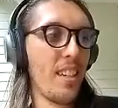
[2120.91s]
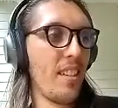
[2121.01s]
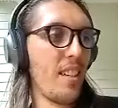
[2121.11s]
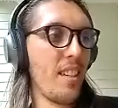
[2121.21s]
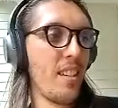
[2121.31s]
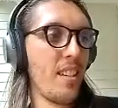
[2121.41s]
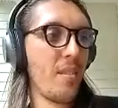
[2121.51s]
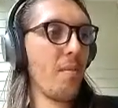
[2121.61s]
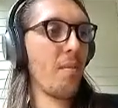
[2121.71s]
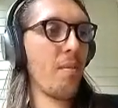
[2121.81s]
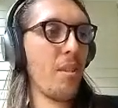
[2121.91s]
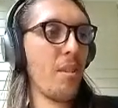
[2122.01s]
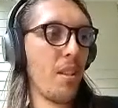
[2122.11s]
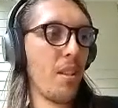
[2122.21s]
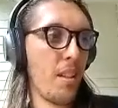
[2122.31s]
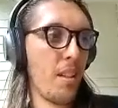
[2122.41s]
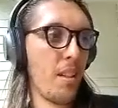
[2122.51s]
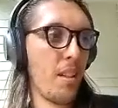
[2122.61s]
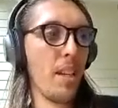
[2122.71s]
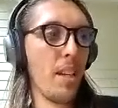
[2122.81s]

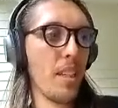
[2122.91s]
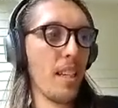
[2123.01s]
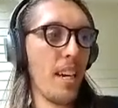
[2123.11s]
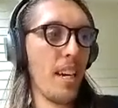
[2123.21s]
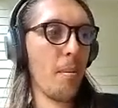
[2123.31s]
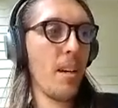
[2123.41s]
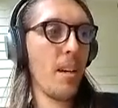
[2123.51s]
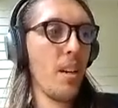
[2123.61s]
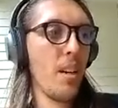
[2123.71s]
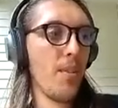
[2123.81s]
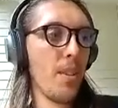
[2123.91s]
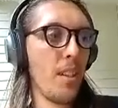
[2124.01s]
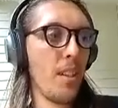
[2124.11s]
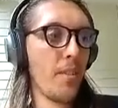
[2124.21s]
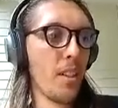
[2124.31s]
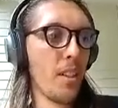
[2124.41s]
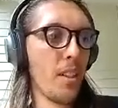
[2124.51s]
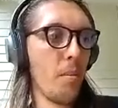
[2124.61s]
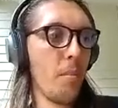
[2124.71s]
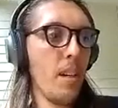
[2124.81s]
like the rounds tab,
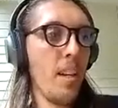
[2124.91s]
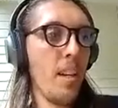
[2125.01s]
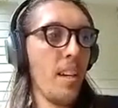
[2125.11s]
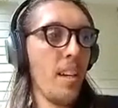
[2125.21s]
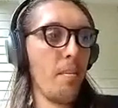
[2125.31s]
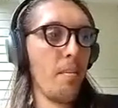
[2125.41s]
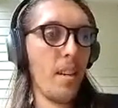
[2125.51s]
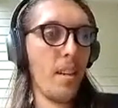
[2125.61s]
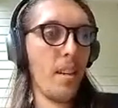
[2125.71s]
yep, over in the left column,